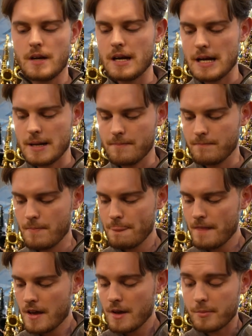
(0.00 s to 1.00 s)

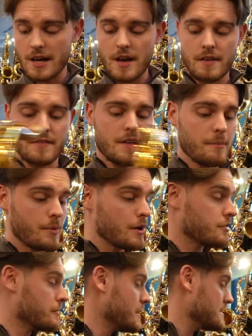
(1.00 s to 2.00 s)
But yeah, they're
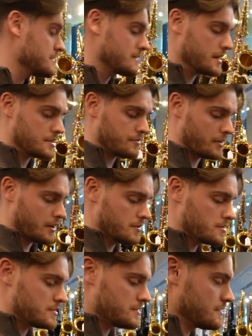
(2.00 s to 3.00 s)
both amazing saxophones.